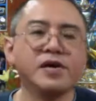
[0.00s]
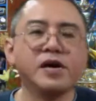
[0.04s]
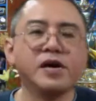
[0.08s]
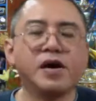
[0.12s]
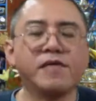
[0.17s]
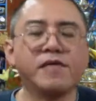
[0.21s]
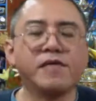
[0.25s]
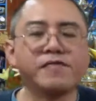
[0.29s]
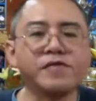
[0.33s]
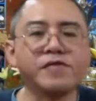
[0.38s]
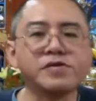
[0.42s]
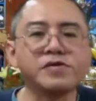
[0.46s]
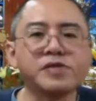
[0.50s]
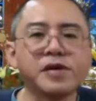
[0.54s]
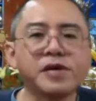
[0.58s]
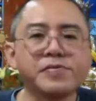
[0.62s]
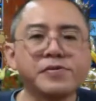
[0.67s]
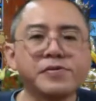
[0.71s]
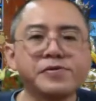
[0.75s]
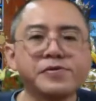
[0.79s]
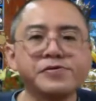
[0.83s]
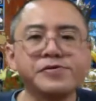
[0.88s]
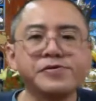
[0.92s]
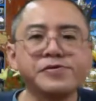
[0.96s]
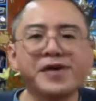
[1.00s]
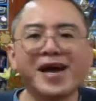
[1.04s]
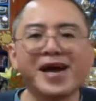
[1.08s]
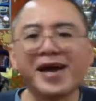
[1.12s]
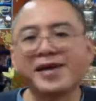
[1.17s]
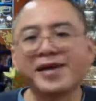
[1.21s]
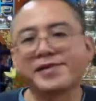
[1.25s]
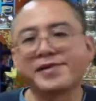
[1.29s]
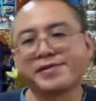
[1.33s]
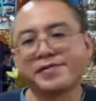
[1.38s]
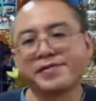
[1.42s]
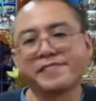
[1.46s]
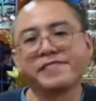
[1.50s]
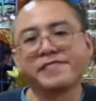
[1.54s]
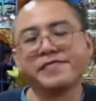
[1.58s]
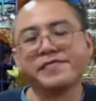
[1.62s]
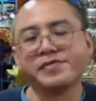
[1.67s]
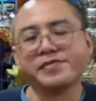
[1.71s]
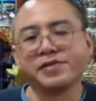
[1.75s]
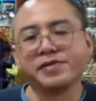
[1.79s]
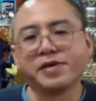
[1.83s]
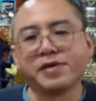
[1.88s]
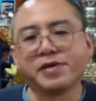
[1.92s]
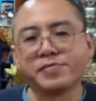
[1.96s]
Of course, I'm going to act
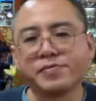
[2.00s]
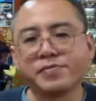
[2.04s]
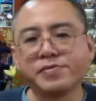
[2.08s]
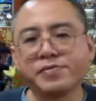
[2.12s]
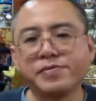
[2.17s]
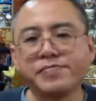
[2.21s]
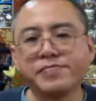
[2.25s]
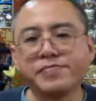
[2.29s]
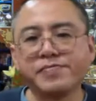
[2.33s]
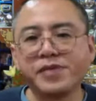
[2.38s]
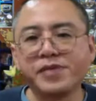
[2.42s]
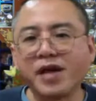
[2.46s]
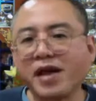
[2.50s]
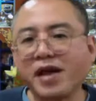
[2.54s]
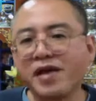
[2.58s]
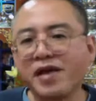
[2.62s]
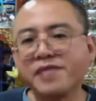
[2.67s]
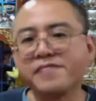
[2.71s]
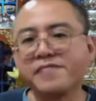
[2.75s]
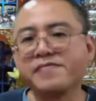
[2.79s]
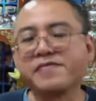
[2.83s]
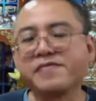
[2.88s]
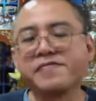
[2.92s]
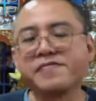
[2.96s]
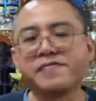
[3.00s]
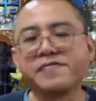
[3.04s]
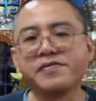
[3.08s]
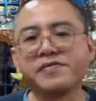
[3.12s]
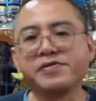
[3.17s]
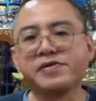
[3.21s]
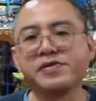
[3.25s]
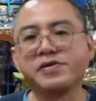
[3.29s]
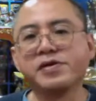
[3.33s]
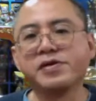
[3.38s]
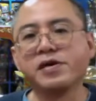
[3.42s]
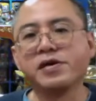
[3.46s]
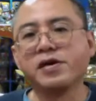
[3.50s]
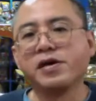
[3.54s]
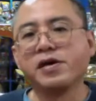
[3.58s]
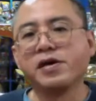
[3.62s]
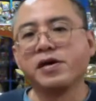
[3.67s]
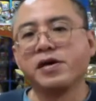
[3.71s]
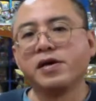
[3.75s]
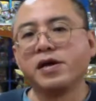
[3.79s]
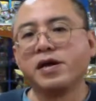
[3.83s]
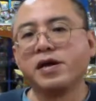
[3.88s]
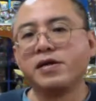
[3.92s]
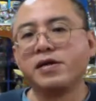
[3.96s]
differently. I'm going to behave differently."
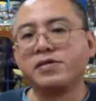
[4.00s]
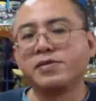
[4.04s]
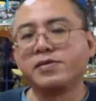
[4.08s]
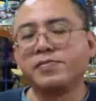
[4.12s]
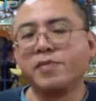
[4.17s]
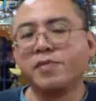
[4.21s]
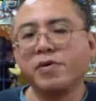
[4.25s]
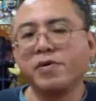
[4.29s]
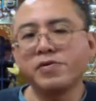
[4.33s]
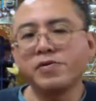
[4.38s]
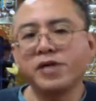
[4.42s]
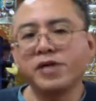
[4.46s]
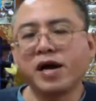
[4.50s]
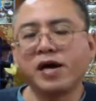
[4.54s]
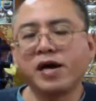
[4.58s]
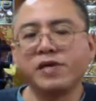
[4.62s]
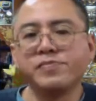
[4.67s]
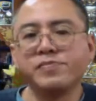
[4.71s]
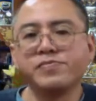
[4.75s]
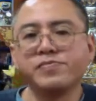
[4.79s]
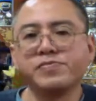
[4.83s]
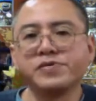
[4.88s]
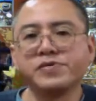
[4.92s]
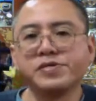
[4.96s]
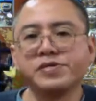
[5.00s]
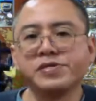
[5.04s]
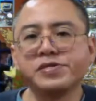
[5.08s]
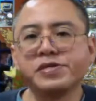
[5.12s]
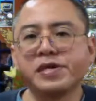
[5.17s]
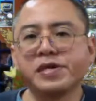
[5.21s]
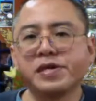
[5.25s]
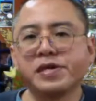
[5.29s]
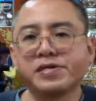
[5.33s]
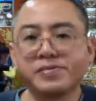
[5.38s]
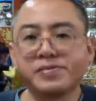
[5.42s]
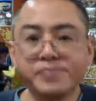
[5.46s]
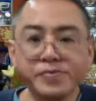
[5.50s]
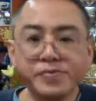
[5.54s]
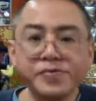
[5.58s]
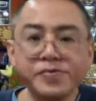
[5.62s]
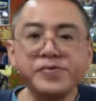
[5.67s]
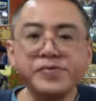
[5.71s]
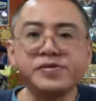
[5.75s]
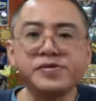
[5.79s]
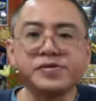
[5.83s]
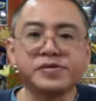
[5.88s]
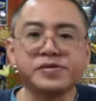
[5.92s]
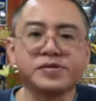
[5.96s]
And the more time we
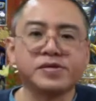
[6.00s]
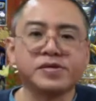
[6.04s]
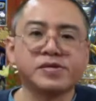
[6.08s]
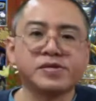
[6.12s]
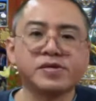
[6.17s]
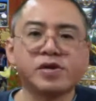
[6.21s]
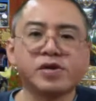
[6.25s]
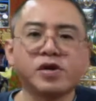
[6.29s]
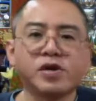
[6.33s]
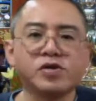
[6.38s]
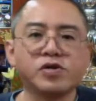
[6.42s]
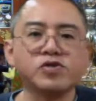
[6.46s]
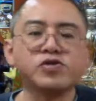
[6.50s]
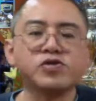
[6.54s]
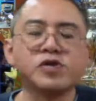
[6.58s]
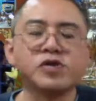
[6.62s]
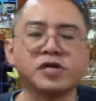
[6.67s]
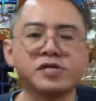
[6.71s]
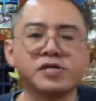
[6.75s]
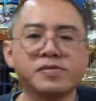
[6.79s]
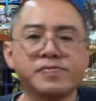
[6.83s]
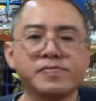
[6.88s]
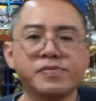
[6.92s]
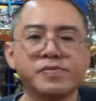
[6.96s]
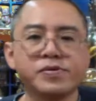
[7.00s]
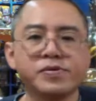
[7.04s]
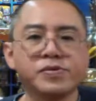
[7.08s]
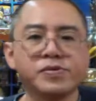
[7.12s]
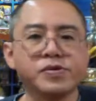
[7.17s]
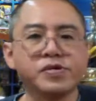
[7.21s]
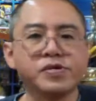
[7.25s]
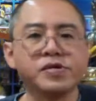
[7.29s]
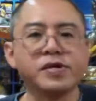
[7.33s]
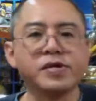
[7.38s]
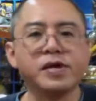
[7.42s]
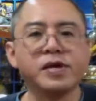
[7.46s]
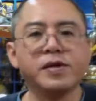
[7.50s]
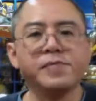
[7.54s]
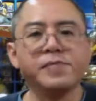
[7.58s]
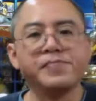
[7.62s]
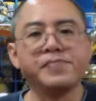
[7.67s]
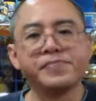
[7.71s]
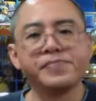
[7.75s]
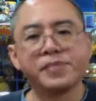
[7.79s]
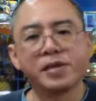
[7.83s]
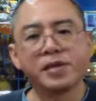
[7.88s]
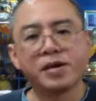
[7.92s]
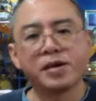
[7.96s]
experience this contrast between
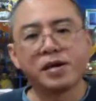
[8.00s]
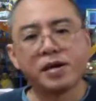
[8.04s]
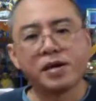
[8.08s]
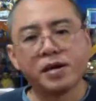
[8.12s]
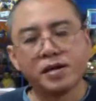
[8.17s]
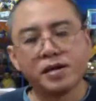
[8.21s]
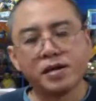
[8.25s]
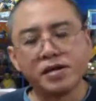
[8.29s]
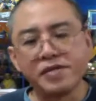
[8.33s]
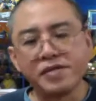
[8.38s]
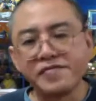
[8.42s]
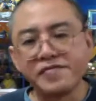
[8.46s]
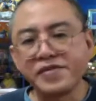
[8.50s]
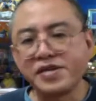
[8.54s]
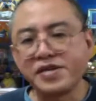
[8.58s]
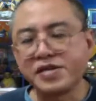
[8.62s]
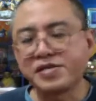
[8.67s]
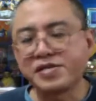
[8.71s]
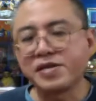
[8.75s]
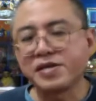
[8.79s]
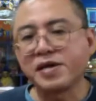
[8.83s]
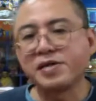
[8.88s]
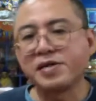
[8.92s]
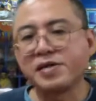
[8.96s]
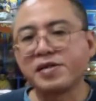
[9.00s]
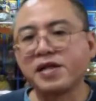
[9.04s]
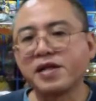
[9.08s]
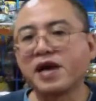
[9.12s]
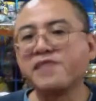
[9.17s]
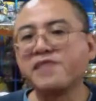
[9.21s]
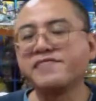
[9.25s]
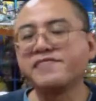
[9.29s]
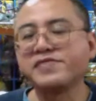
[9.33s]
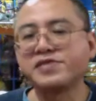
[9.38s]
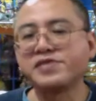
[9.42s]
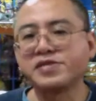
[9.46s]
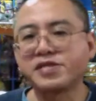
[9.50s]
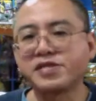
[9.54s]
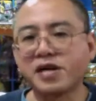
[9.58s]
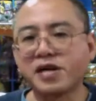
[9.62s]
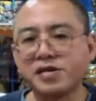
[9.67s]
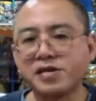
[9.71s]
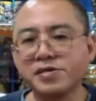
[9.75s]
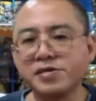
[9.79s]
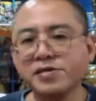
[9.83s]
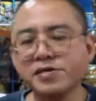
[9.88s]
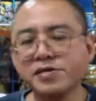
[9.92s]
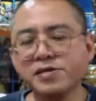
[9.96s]
living inside life in the
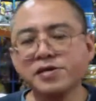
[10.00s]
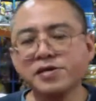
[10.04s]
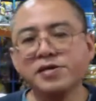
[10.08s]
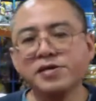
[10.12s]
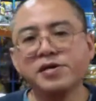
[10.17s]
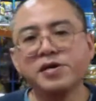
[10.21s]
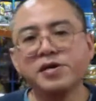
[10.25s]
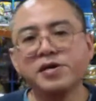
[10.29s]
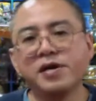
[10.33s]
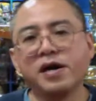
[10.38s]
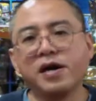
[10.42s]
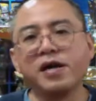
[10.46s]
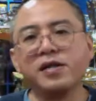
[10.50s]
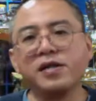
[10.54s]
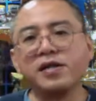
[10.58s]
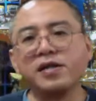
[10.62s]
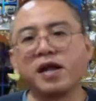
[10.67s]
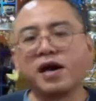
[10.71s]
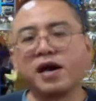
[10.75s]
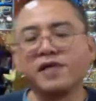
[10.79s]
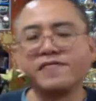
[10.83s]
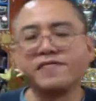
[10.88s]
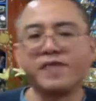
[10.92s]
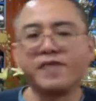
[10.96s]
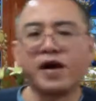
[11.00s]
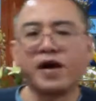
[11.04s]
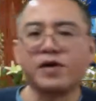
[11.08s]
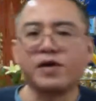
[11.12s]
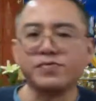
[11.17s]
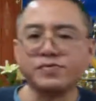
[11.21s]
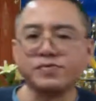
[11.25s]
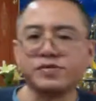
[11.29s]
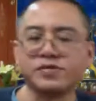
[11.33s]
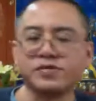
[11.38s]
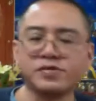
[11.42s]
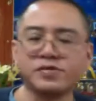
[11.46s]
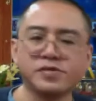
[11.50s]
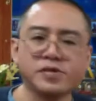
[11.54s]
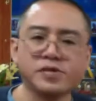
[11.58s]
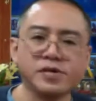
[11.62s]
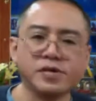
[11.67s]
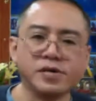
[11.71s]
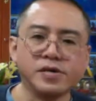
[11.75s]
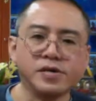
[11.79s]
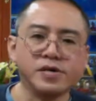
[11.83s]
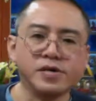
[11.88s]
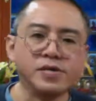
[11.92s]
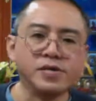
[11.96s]
tunnel and life out
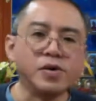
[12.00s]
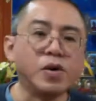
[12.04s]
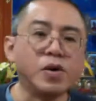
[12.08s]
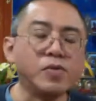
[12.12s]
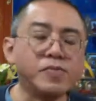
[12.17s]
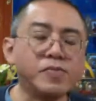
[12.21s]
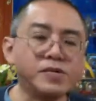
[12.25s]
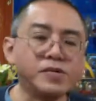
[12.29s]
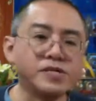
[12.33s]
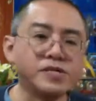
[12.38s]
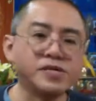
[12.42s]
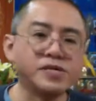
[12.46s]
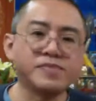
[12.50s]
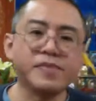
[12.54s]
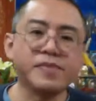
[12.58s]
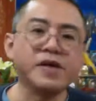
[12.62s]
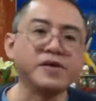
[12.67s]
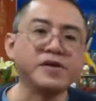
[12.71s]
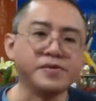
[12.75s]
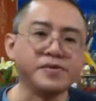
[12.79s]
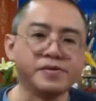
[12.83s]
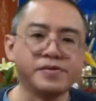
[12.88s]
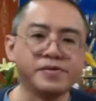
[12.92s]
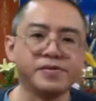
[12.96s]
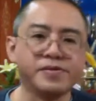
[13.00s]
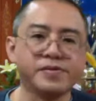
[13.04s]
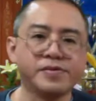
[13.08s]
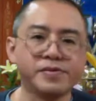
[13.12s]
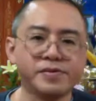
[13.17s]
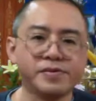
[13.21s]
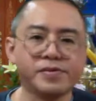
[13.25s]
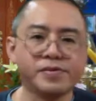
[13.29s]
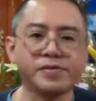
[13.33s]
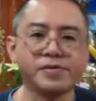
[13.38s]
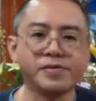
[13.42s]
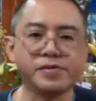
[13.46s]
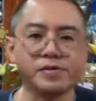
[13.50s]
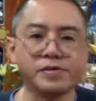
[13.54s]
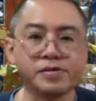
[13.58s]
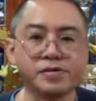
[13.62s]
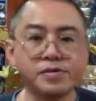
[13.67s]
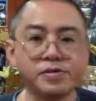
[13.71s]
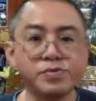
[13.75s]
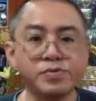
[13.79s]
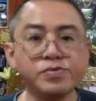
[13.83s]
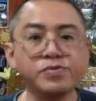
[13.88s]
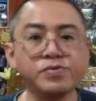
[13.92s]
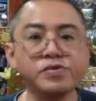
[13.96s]
in open space, the
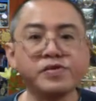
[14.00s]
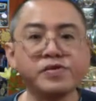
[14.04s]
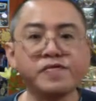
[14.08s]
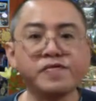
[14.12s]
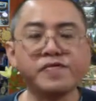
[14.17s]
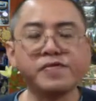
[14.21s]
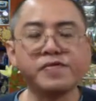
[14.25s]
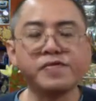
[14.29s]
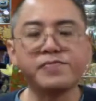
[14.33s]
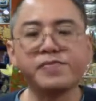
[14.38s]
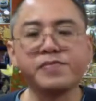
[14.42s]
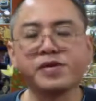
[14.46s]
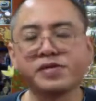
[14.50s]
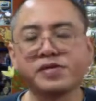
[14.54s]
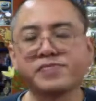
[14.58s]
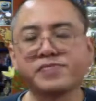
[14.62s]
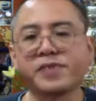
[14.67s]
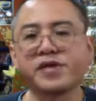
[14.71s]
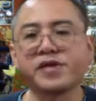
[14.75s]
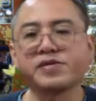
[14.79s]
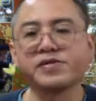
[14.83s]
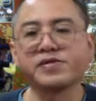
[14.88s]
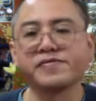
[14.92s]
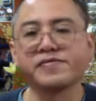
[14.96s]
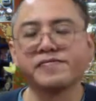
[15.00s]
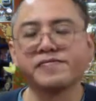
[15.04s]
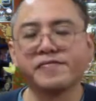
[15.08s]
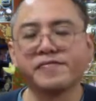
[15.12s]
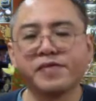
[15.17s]
two different perspectives,